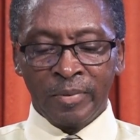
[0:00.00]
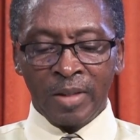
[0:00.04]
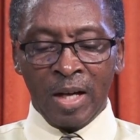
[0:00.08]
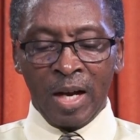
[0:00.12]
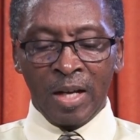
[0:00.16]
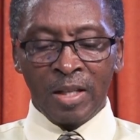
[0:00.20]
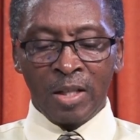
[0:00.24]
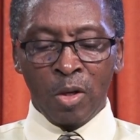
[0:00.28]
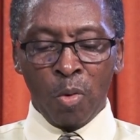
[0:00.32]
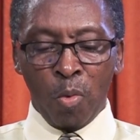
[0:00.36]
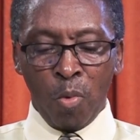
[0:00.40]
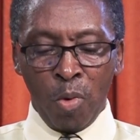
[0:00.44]

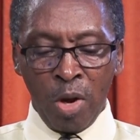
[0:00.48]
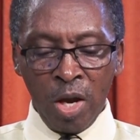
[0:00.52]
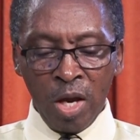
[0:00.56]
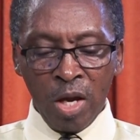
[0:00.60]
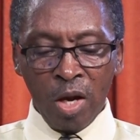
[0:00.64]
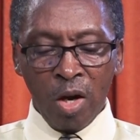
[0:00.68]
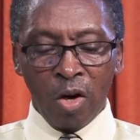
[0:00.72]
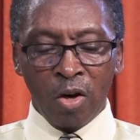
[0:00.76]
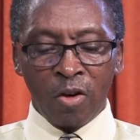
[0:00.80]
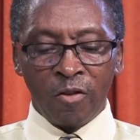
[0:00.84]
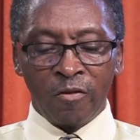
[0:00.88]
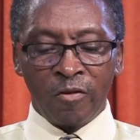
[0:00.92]
And the
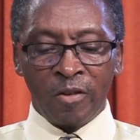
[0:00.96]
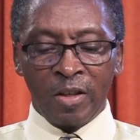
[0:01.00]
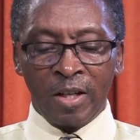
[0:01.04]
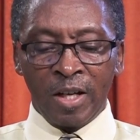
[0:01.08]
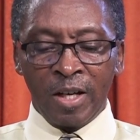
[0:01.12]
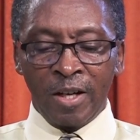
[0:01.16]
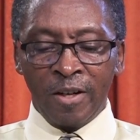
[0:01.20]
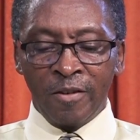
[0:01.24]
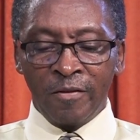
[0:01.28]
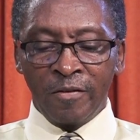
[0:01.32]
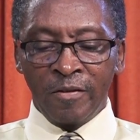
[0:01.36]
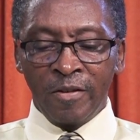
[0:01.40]
way of
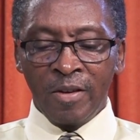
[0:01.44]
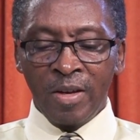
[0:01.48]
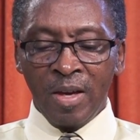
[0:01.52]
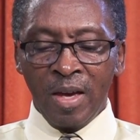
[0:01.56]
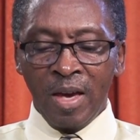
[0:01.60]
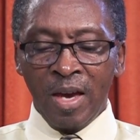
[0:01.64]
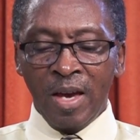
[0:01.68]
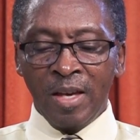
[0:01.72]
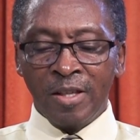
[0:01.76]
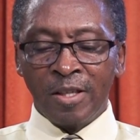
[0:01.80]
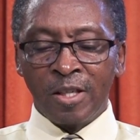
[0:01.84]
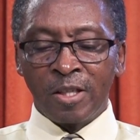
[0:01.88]
love
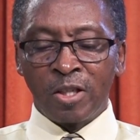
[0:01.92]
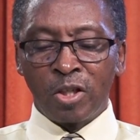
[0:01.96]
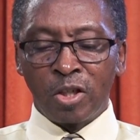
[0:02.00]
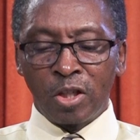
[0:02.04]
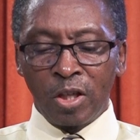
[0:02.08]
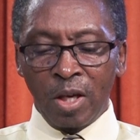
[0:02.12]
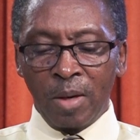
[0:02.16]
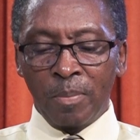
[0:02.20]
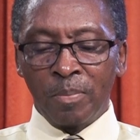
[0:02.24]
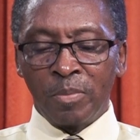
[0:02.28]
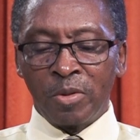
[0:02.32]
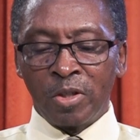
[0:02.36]
is a
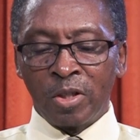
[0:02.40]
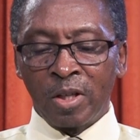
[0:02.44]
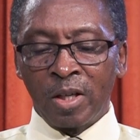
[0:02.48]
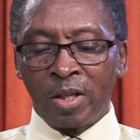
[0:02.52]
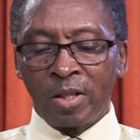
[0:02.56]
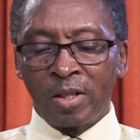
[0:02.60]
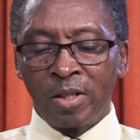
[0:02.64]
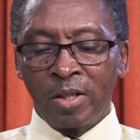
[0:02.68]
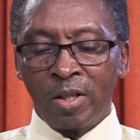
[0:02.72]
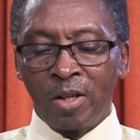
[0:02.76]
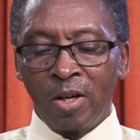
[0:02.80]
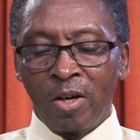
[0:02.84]

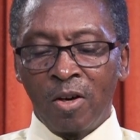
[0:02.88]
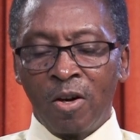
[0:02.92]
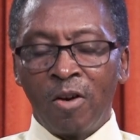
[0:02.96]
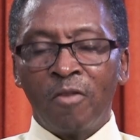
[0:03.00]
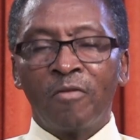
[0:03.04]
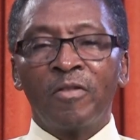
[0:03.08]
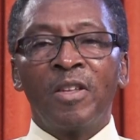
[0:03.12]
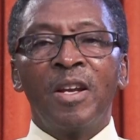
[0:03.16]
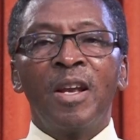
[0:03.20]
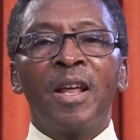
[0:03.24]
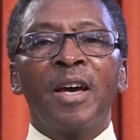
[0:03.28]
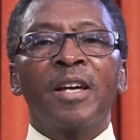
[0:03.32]
subject
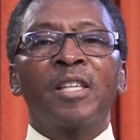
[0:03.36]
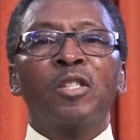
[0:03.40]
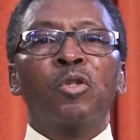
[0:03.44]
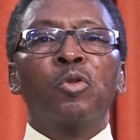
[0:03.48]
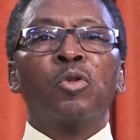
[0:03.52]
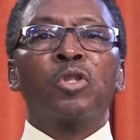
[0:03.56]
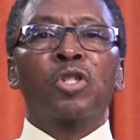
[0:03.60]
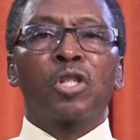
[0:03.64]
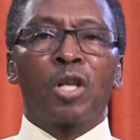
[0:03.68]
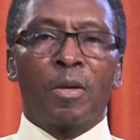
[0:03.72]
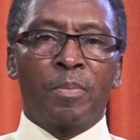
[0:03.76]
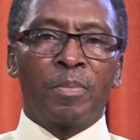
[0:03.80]
of the next
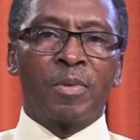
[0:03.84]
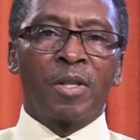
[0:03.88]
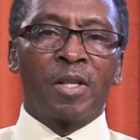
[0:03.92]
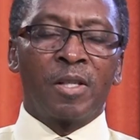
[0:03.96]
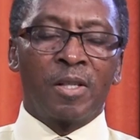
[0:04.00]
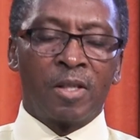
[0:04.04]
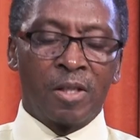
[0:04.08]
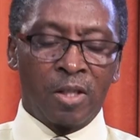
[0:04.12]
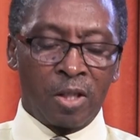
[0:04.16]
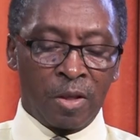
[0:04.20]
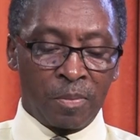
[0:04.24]
two chapters,